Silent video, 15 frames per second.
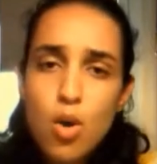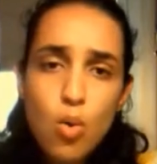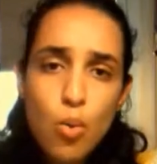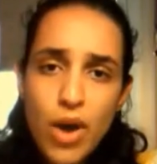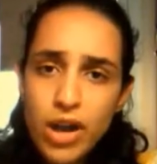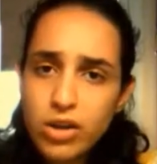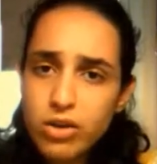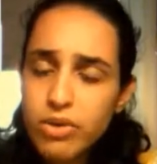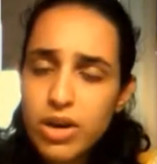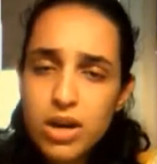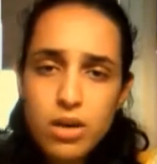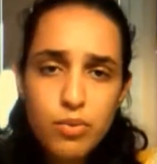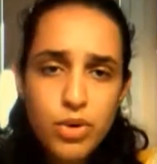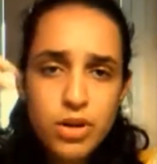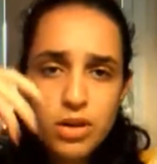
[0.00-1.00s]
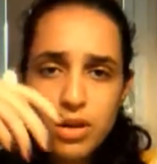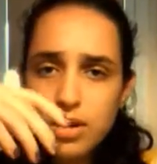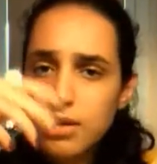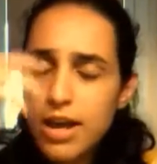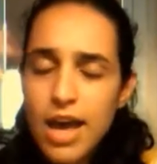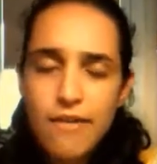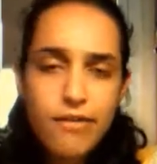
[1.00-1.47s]
when you read it, when not,
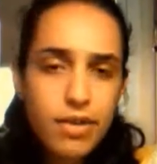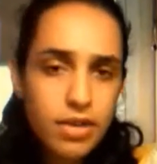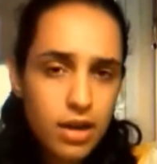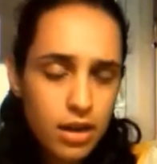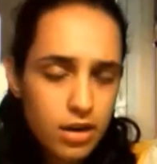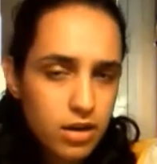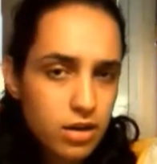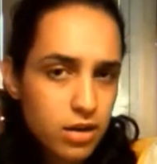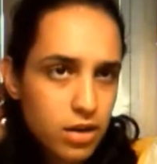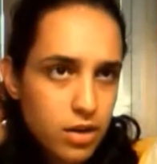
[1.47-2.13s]
everything.